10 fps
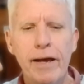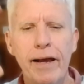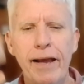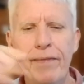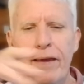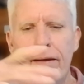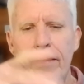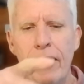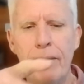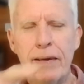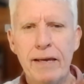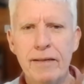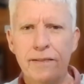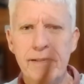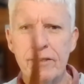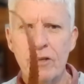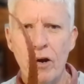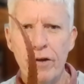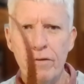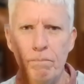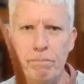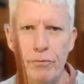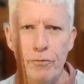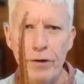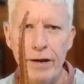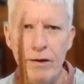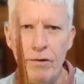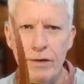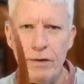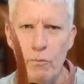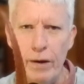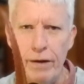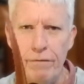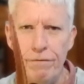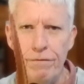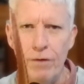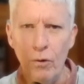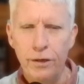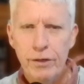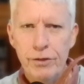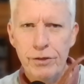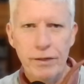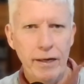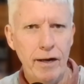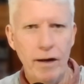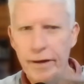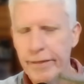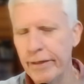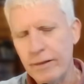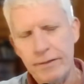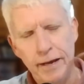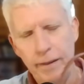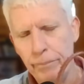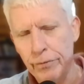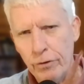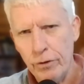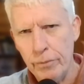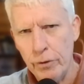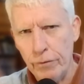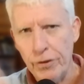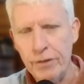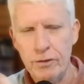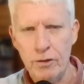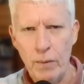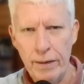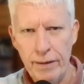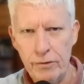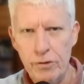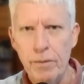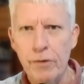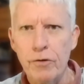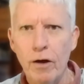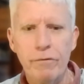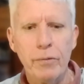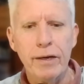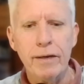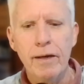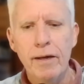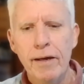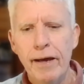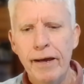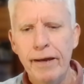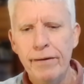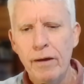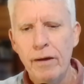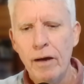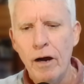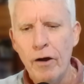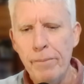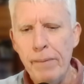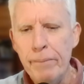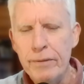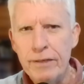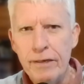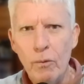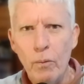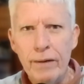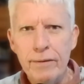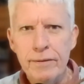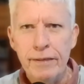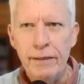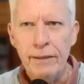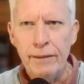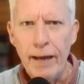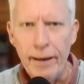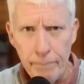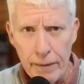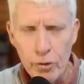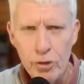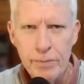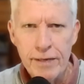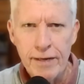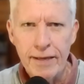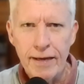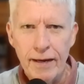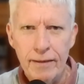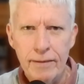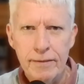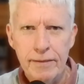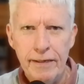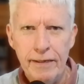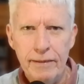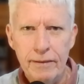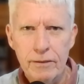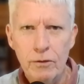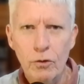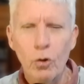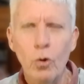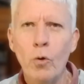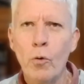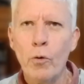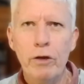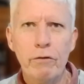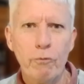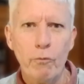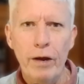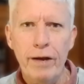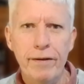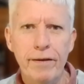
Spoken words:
and then up against this kind of browny red foliage. I think it's absolutely beautiful. This is the one next to my driveway, and I remember seeing it once at Mount Coot-tha Botanic Gardens in its glory of red